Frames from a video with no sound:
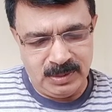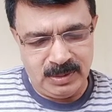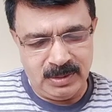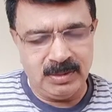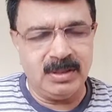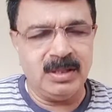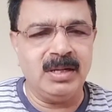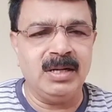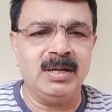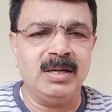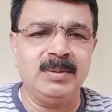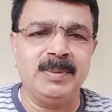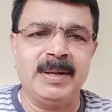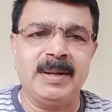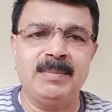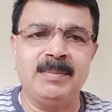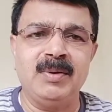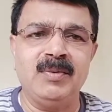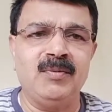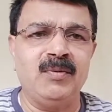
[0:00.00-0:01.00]
then it
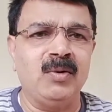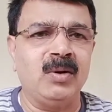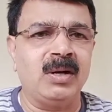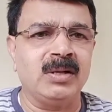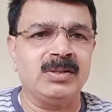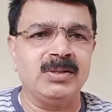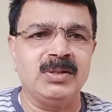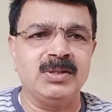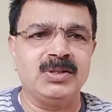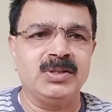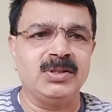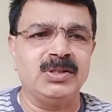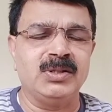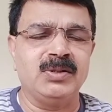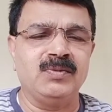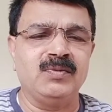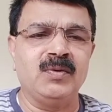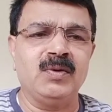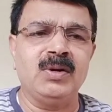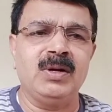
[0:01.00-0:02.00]
becomes the 4 oxidation states
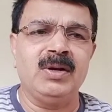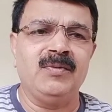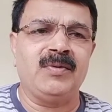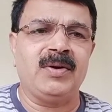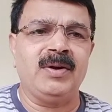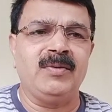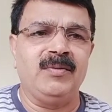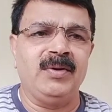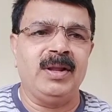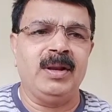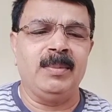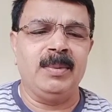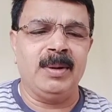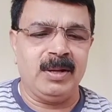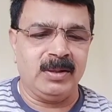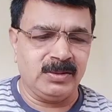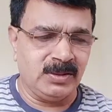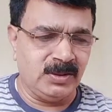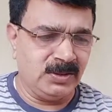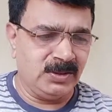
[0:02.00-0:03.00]
for different variable
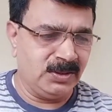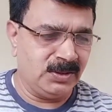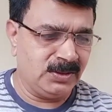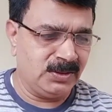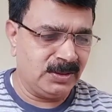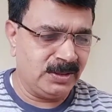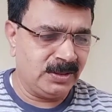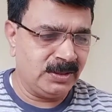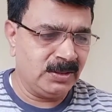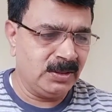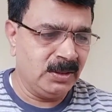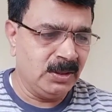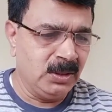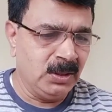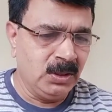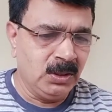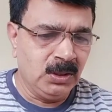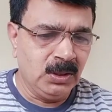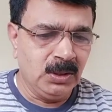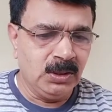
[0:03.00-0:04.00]
oxidation state.
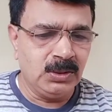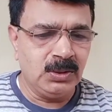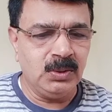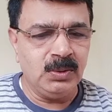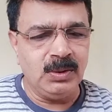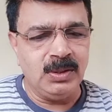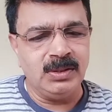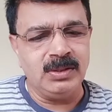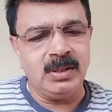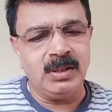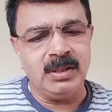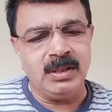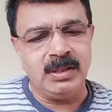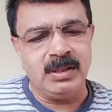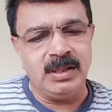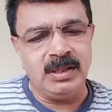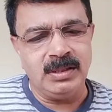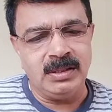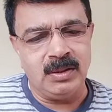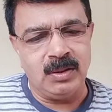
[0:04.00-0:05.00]
So these are the
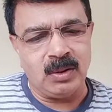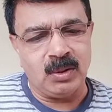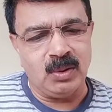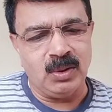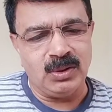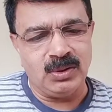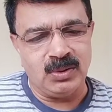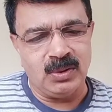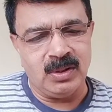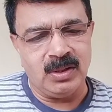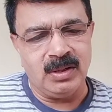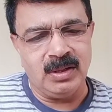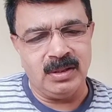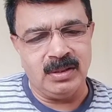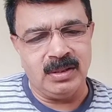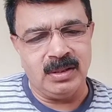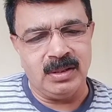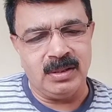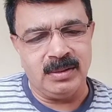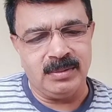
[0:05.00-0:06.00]
things you are going to learn in
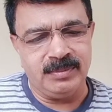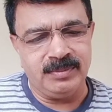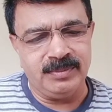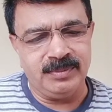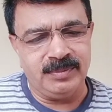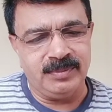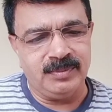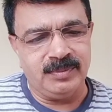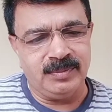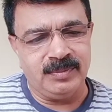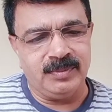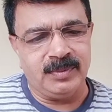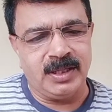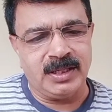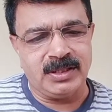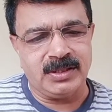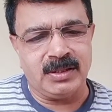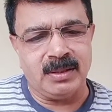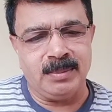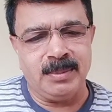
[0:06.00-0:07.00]
the
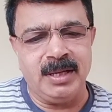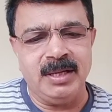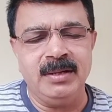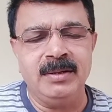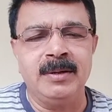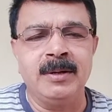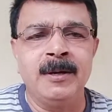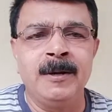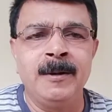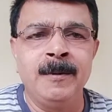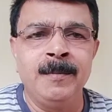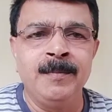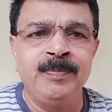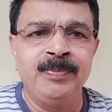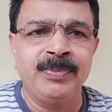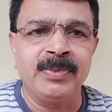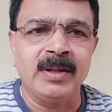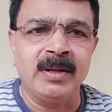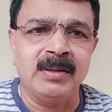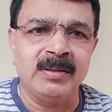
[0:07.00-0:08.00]
next coming
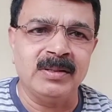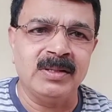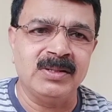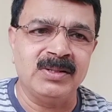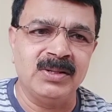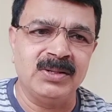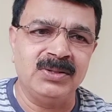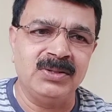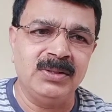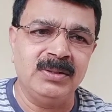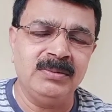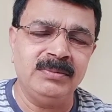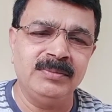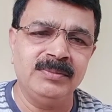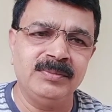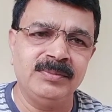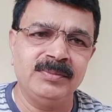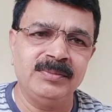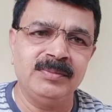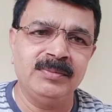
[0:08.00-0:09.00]
the session.
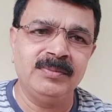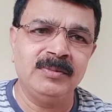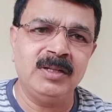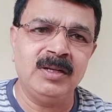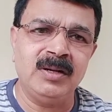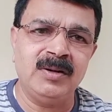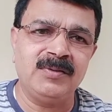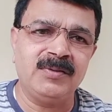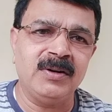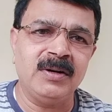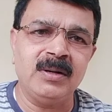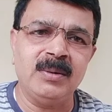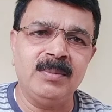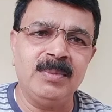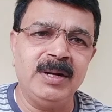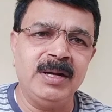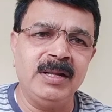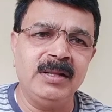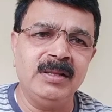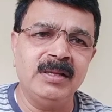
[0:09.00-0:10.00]
Then after
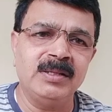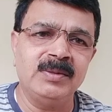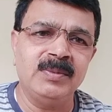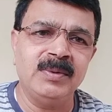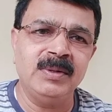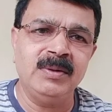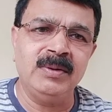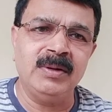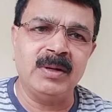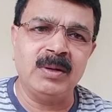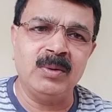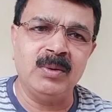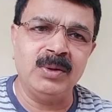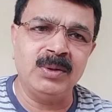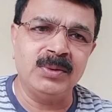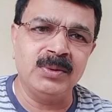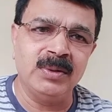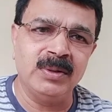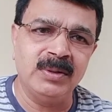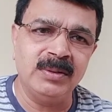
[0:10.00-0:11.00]
completing this one, you are going
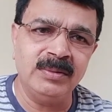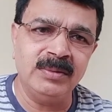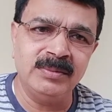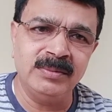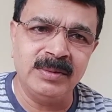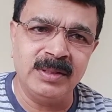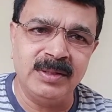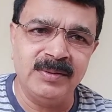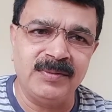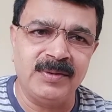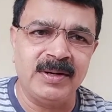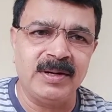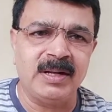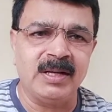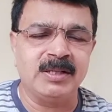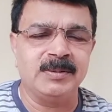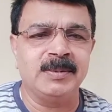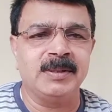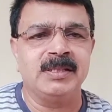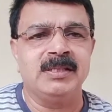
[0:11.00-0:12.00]
to learn the different
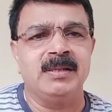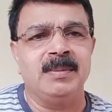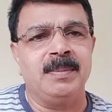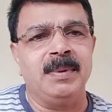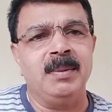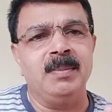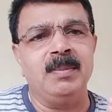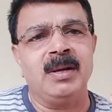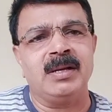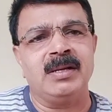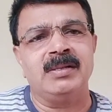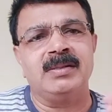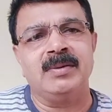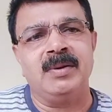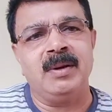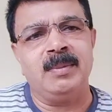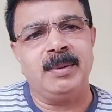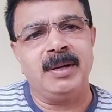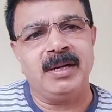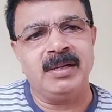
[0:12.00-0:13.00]
aspects. The p Blockage
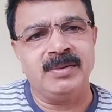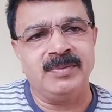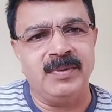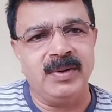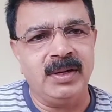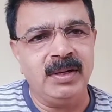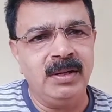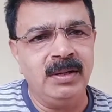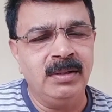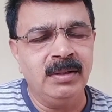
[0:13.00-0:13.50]
element is very